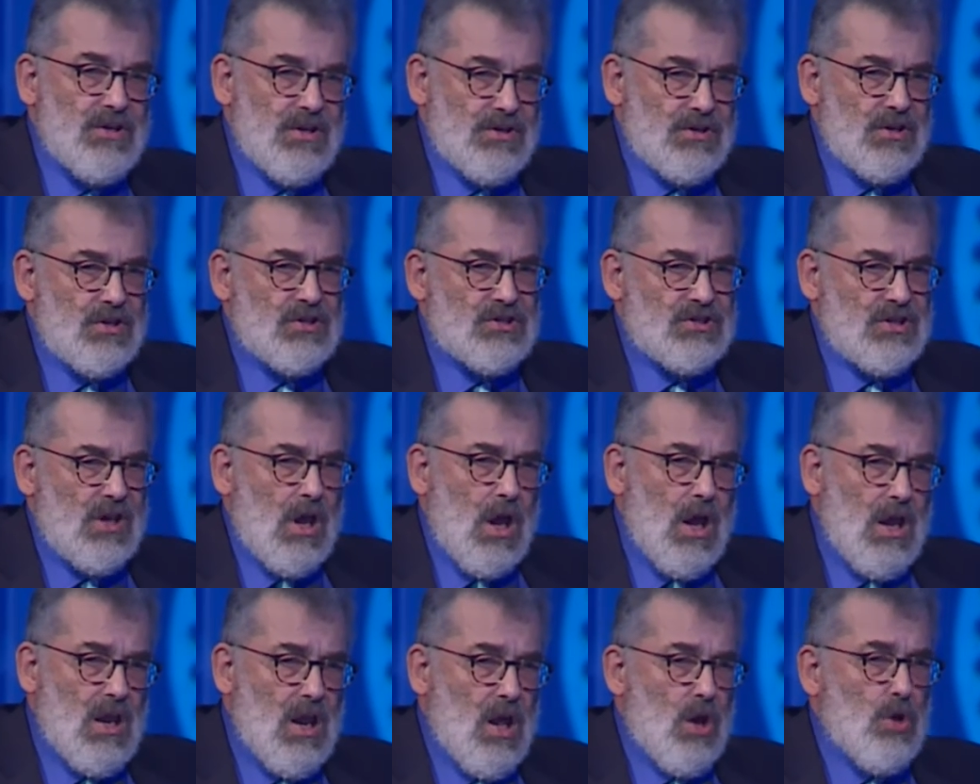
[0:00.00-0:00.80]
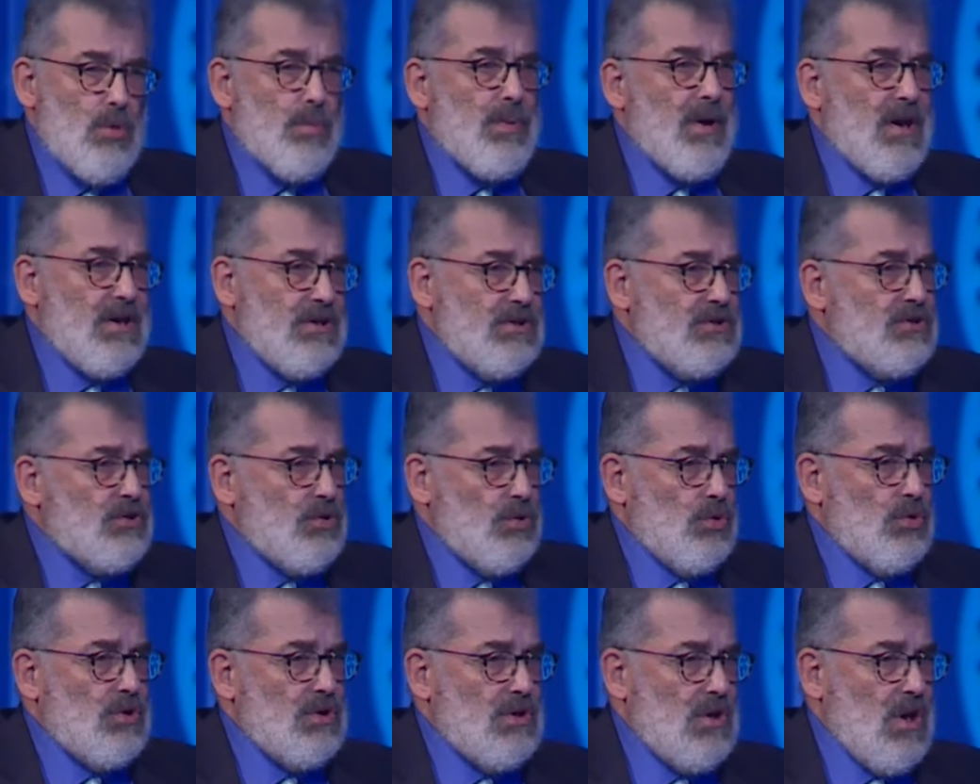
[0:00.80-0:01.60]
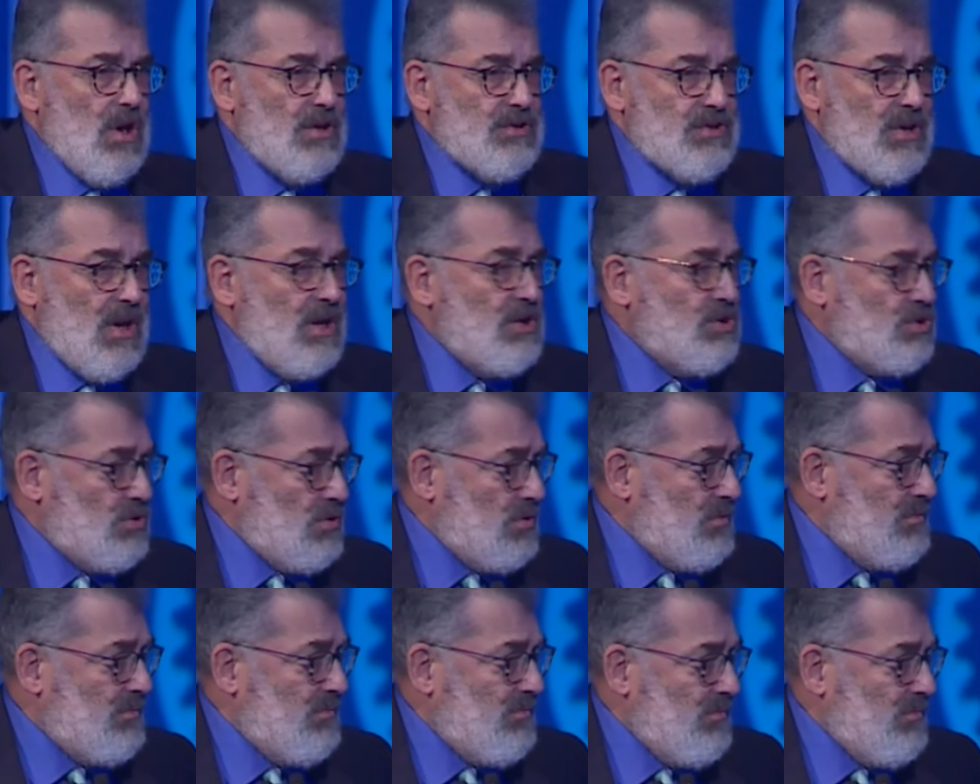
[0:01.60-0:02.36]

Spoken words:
It's a silo-based organisation.